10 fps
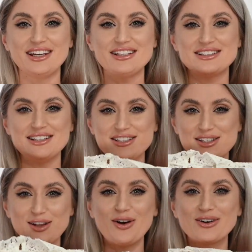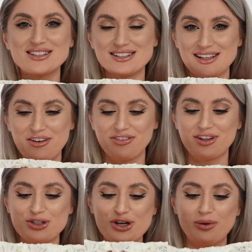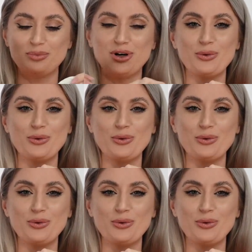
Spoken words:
Is this long-sleeved jumper,